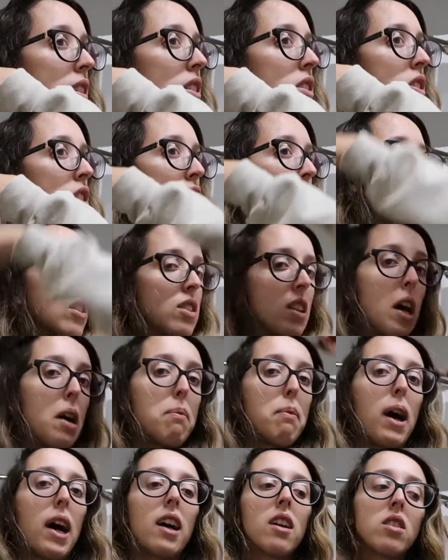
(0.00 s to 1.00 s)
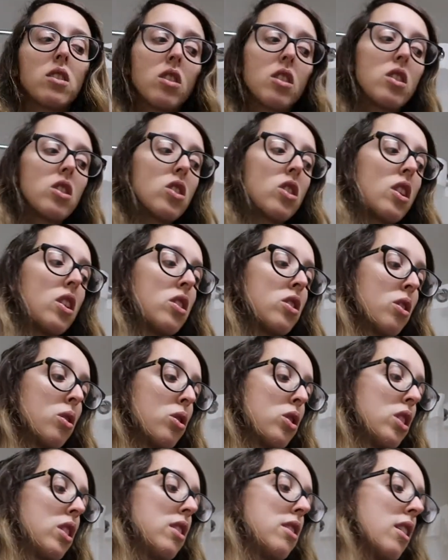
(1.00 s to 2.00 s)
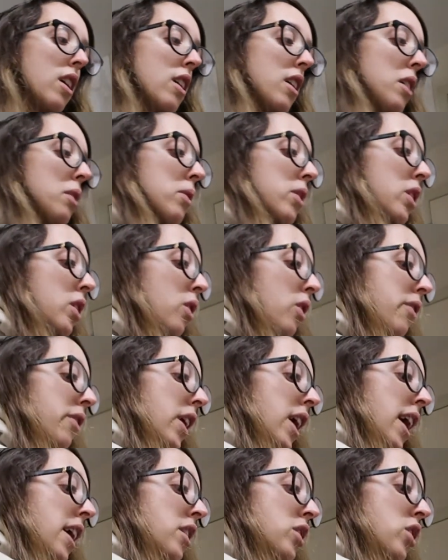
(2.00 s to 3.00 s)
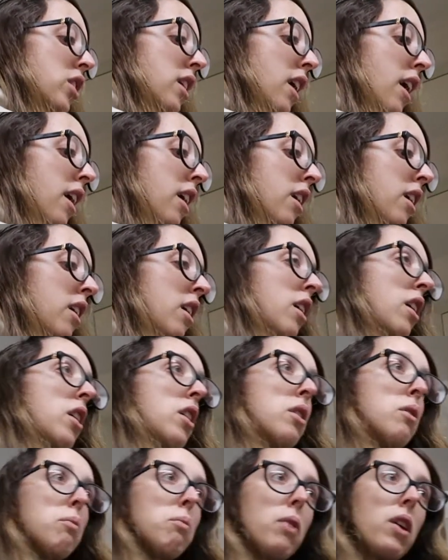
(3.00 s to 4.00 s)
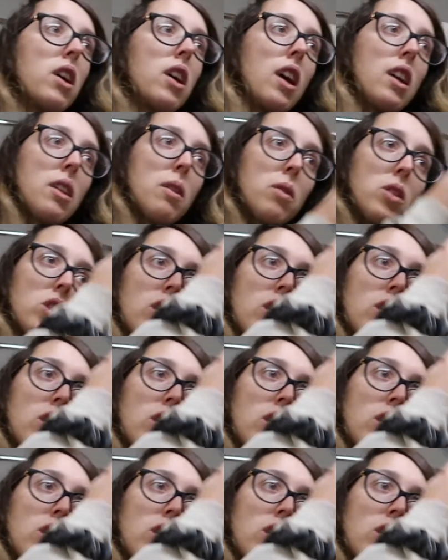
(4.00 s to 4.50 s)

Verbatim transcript: and she just got back surgery so she's not able to go on vacation yet. But I think we're